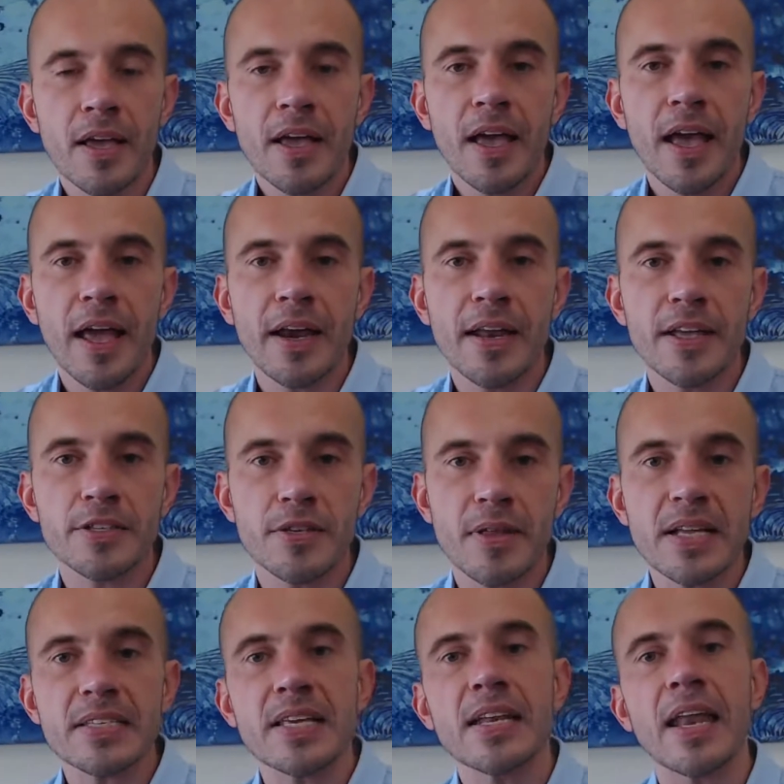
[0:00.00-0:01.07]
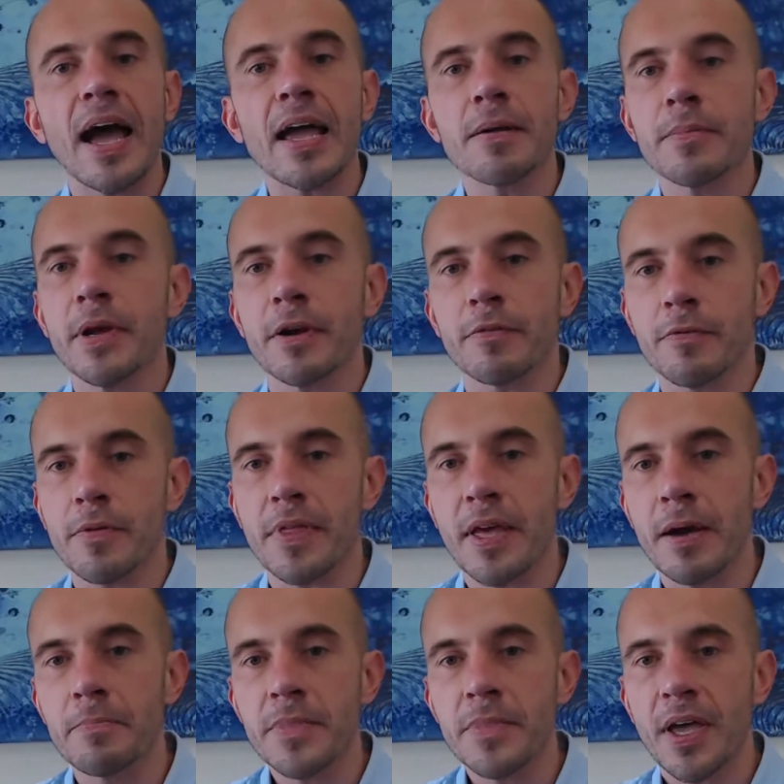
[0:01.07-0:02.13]
And so that's a nightmare for
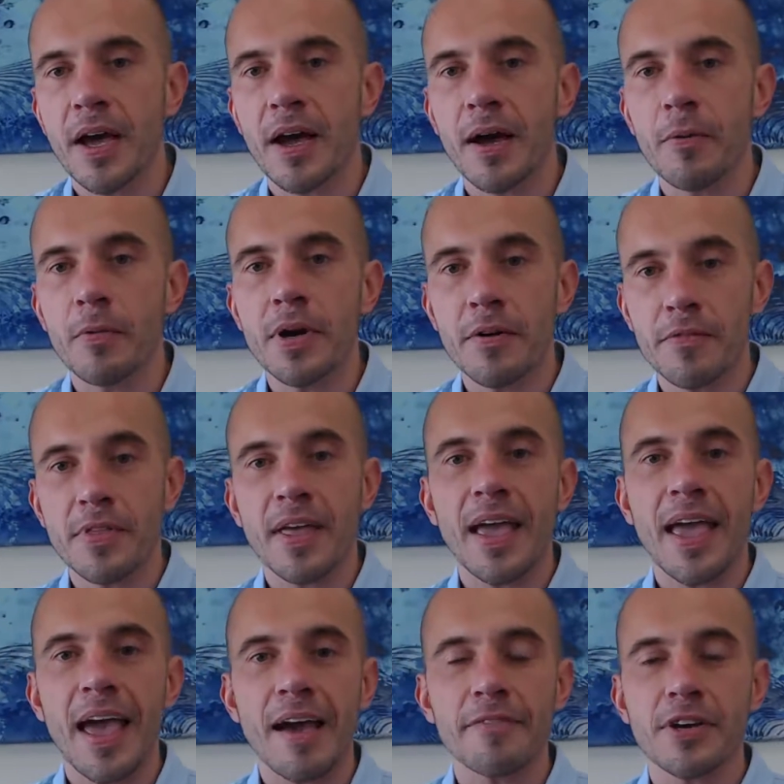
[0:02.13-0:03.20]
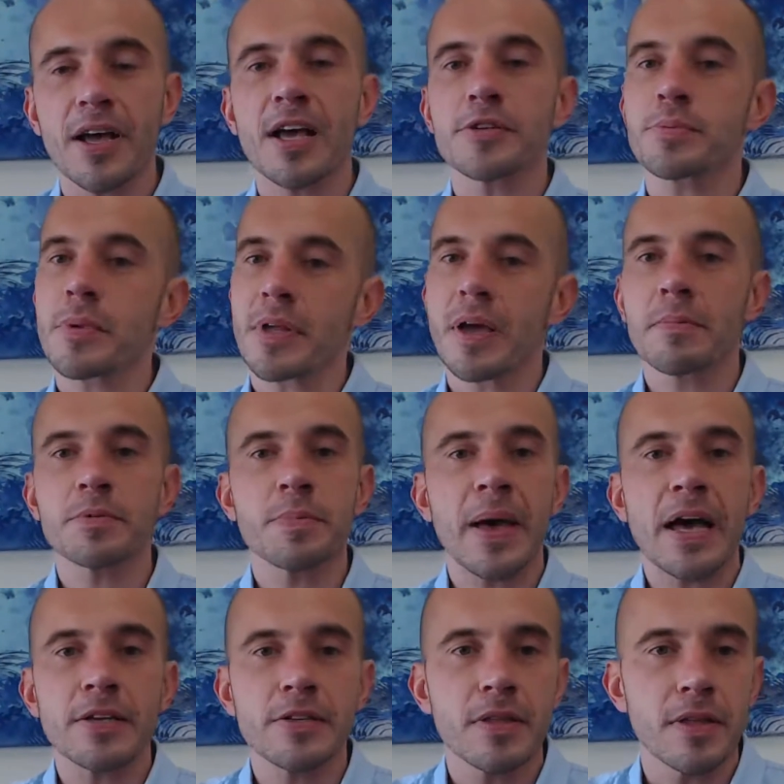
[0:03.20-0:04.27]
them whenever they have a customer that comes
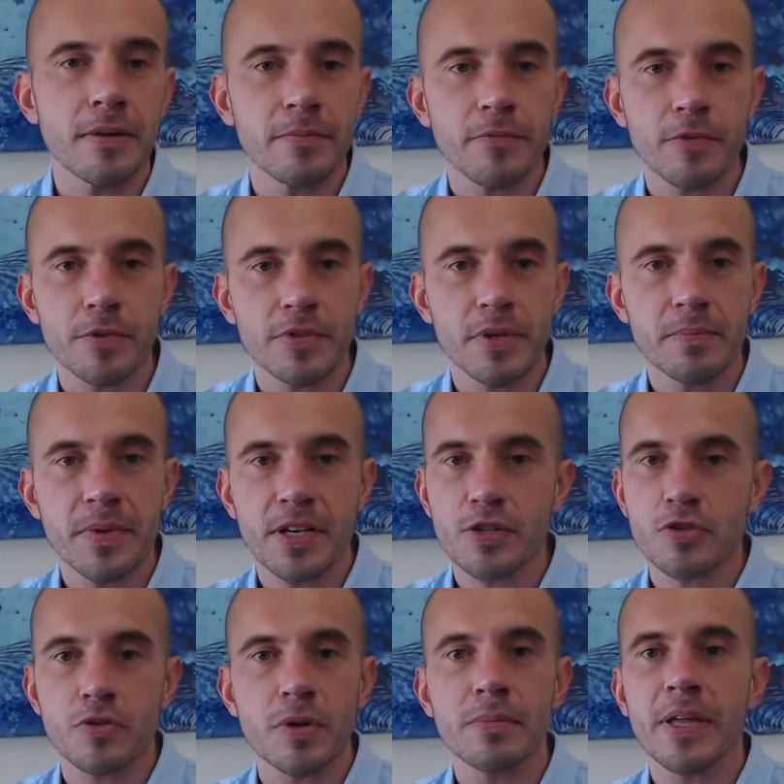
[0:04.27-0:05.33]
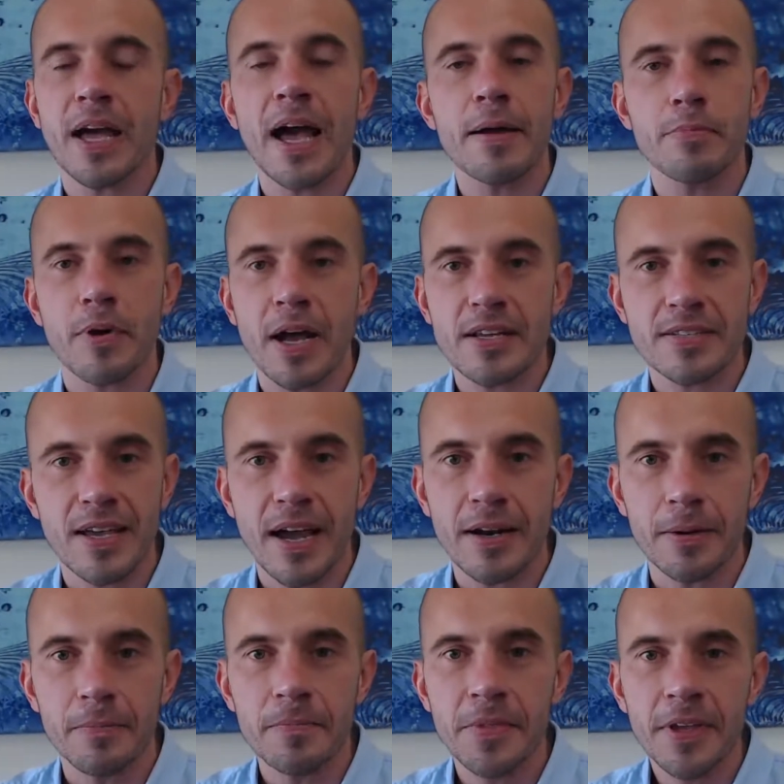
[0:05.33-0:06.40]
back to them for some extremely high-priced
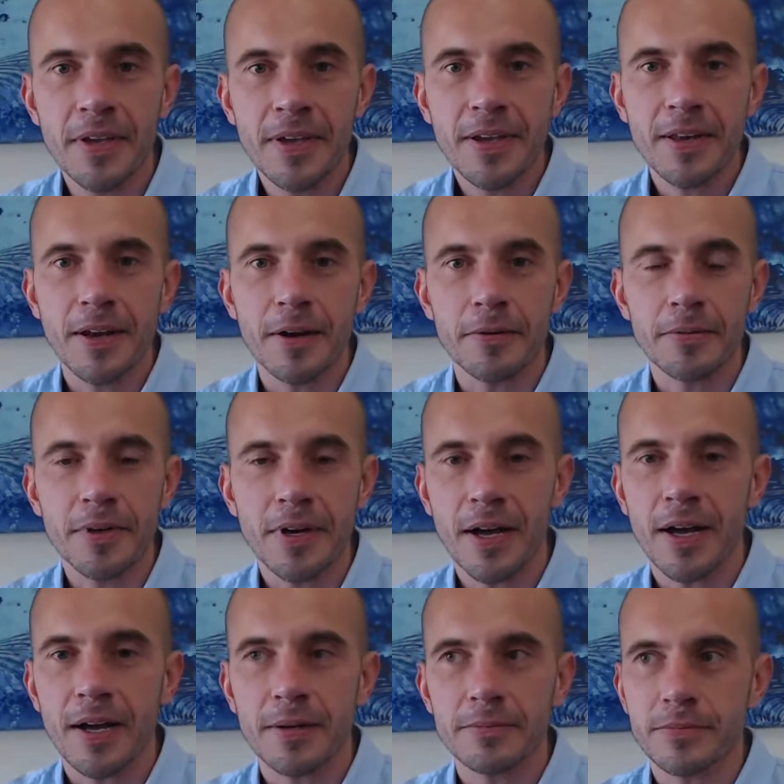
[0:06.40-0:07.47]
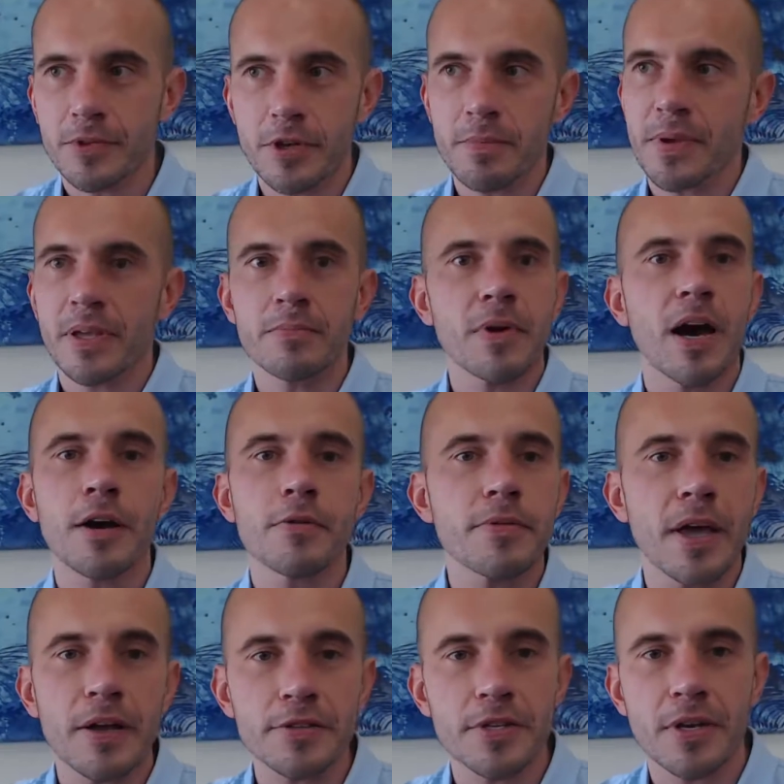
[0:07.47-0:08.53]
item. Could be
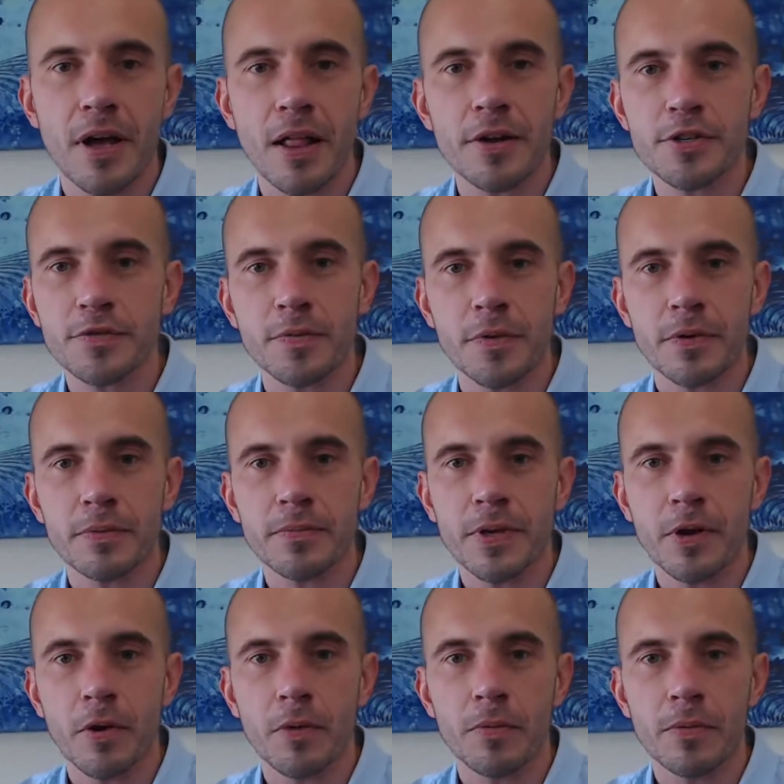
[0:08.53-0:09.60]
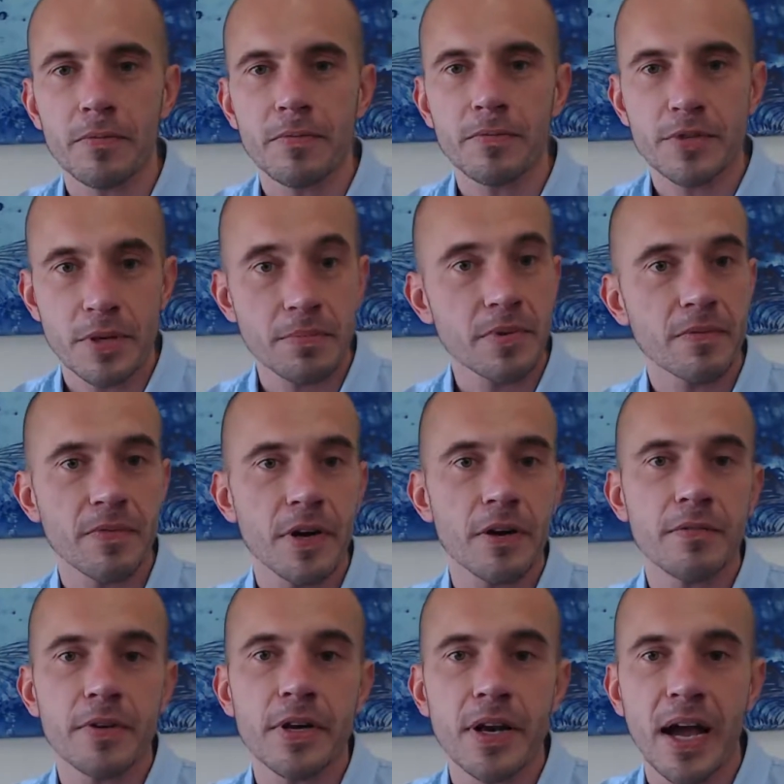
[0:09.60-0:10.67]
$100,000 for something very,
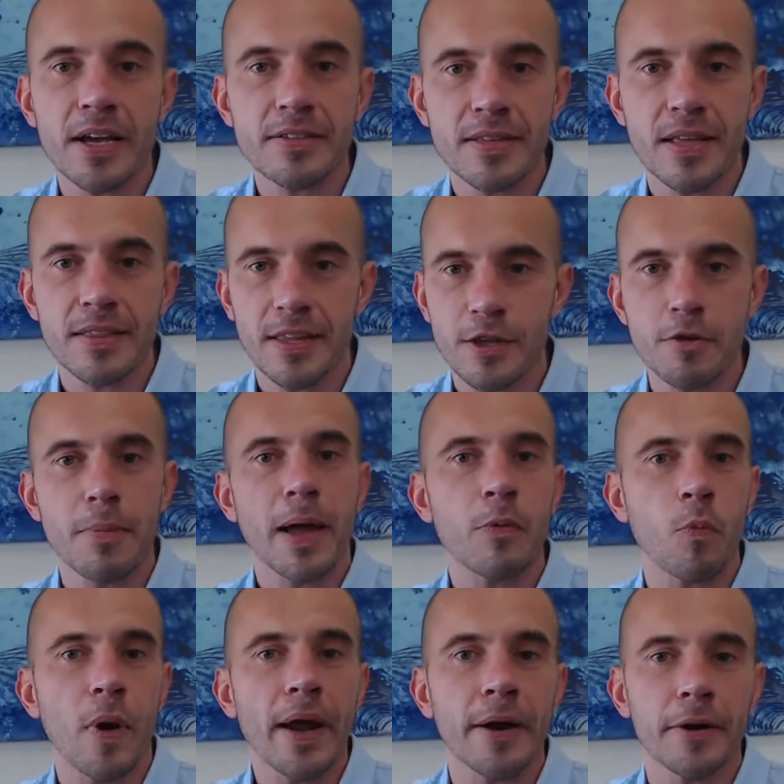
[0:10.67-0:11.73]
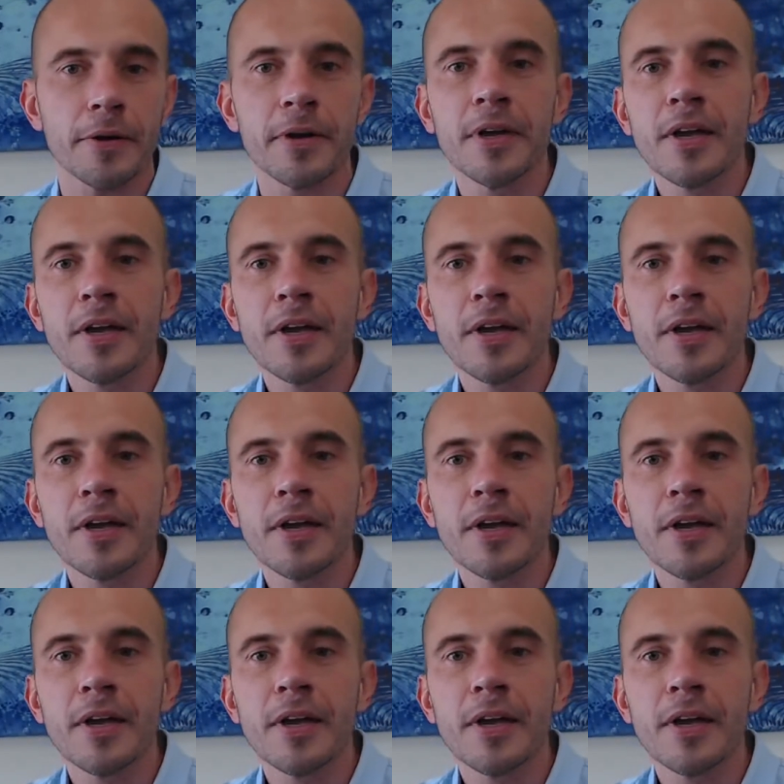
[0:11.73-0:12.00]
very nice that you might wear.